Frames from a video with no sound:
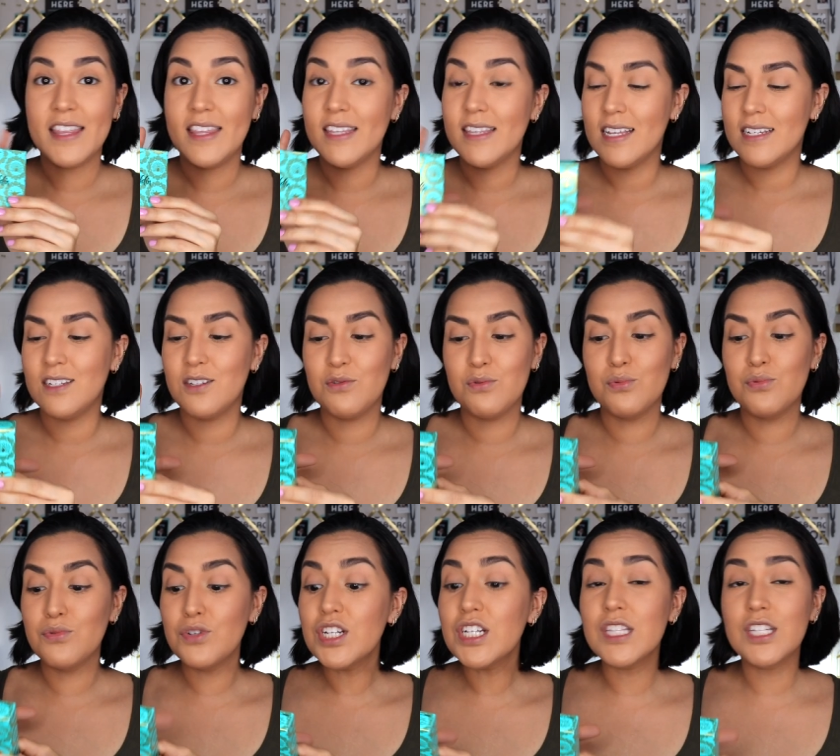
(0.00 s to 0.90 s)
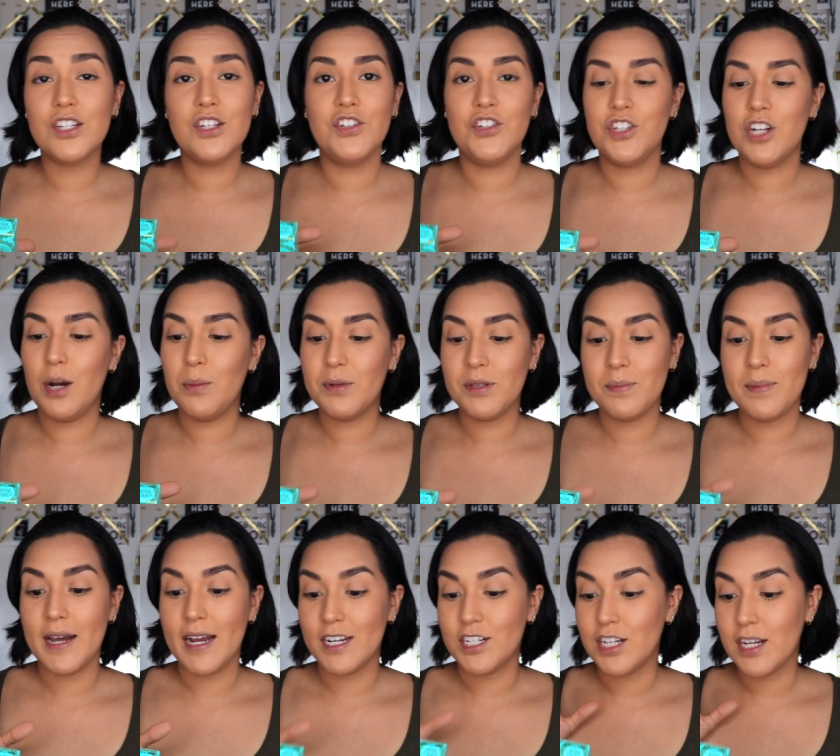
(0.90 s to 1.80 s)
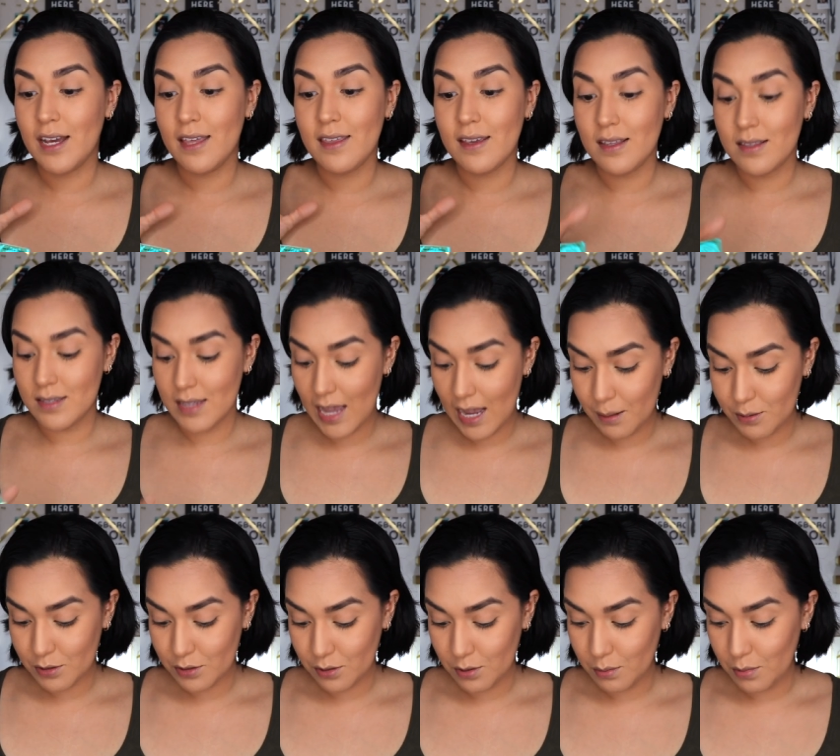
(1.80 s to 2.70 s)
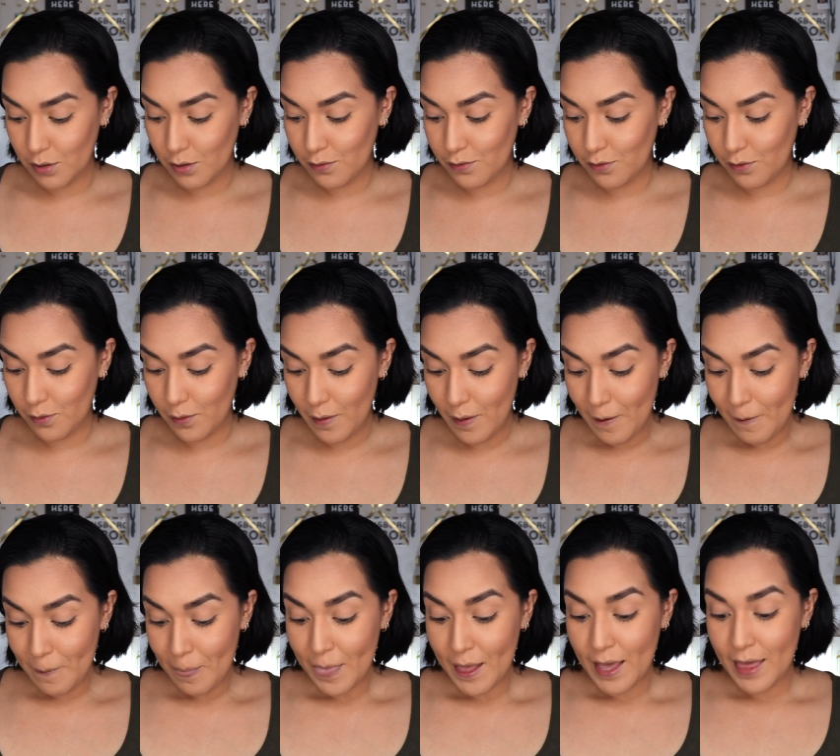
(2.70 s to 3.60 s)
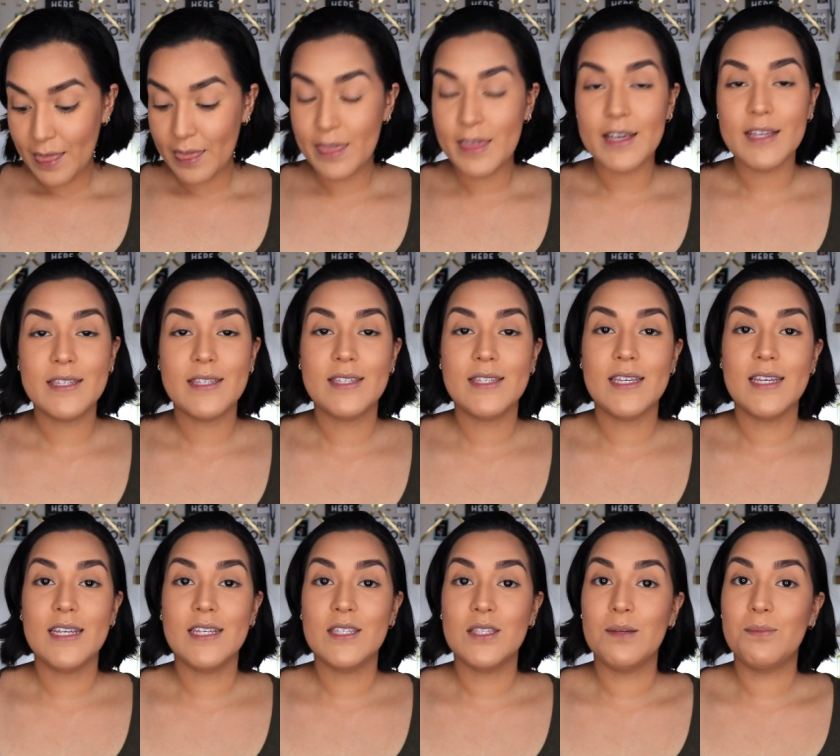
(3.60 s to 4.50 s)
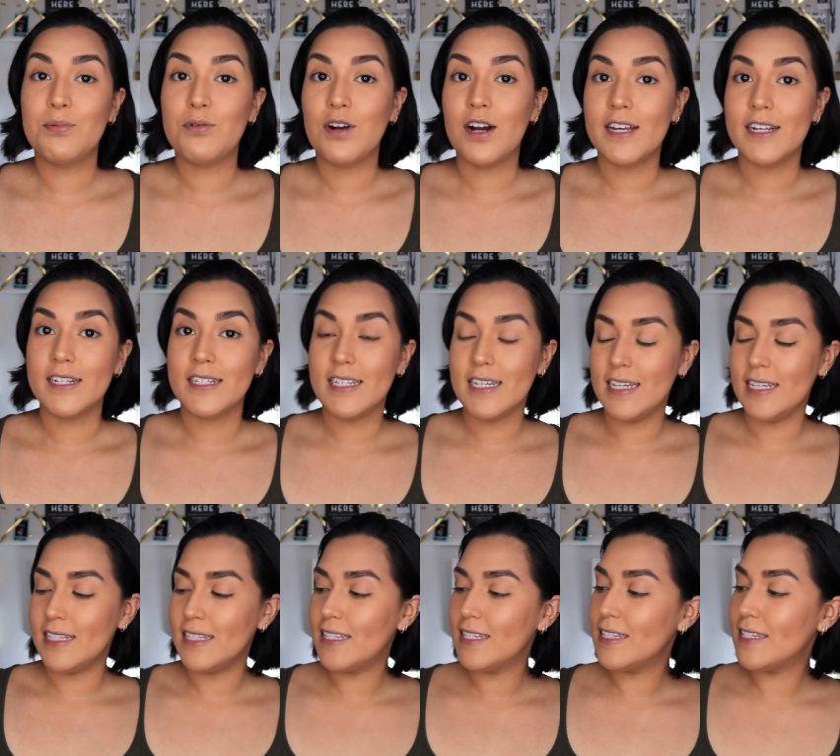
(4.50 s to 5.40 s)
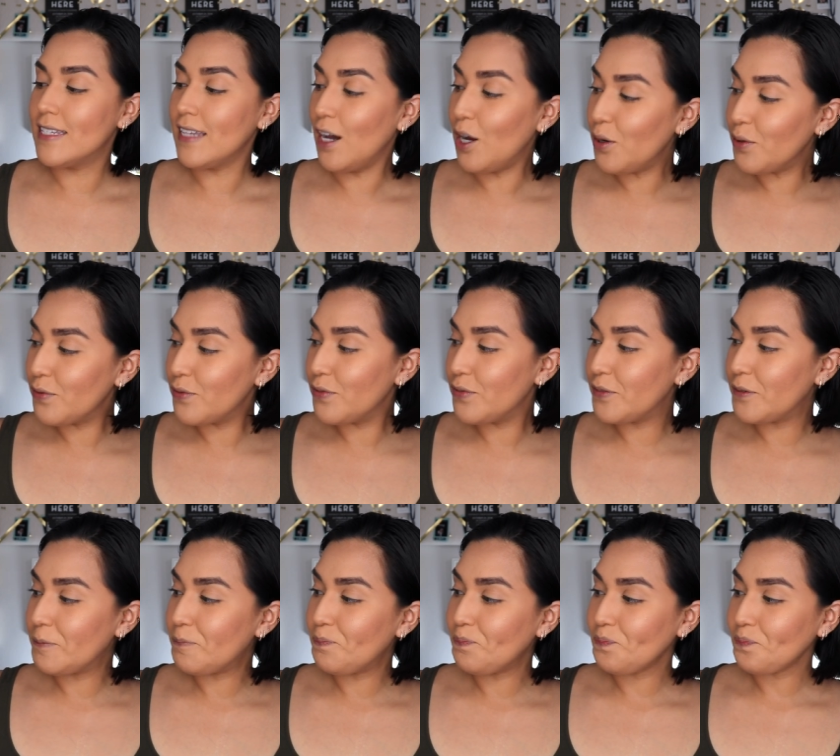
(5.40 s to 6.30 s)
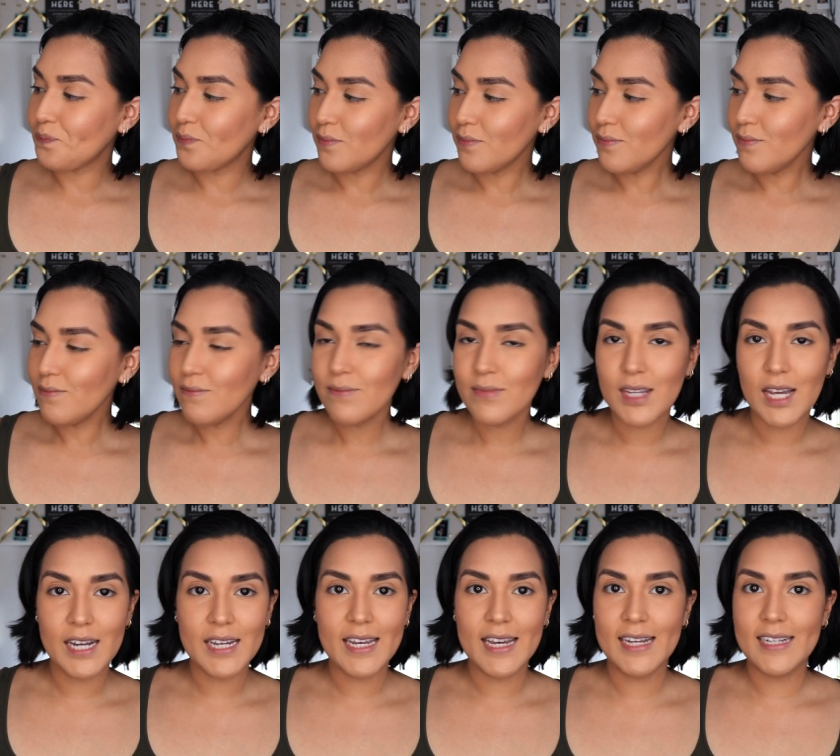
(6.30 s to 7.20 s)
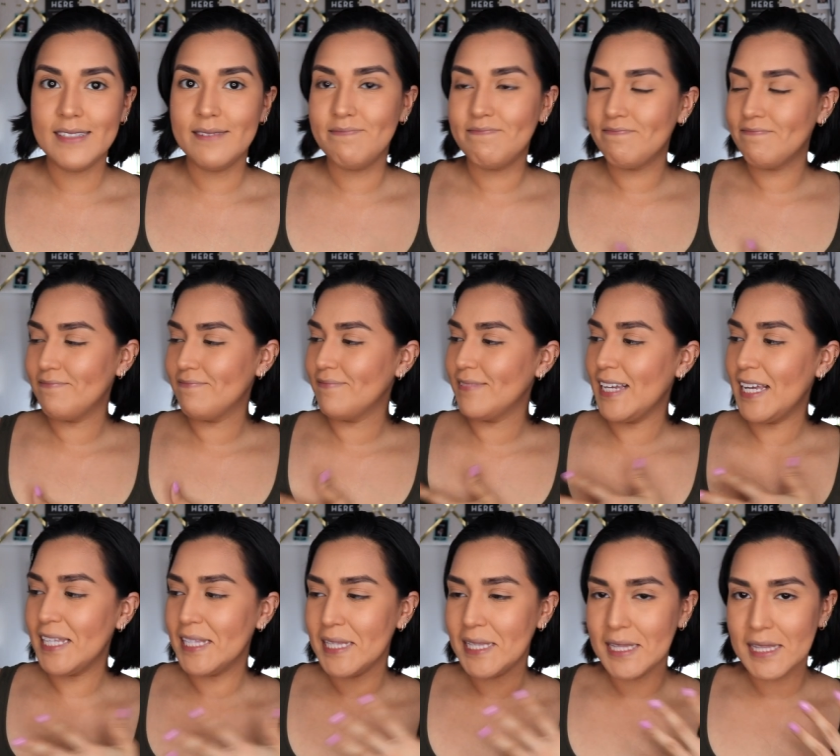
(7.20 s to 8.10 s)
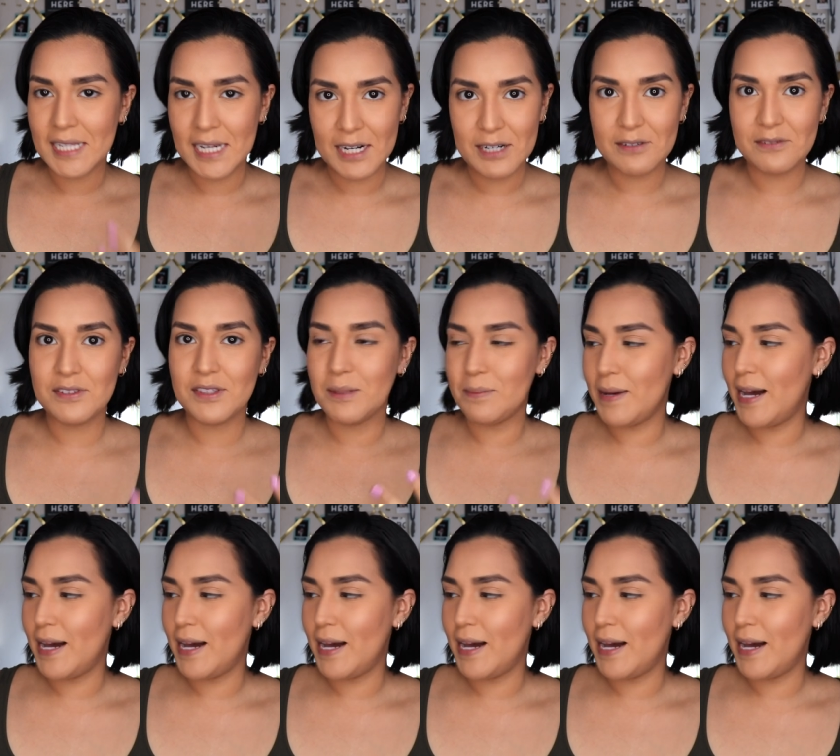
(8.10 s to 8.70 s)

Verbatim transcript: I think they did a really good job with the packaging. I think it's absolutely beautiful. This is the product itself. Again, love the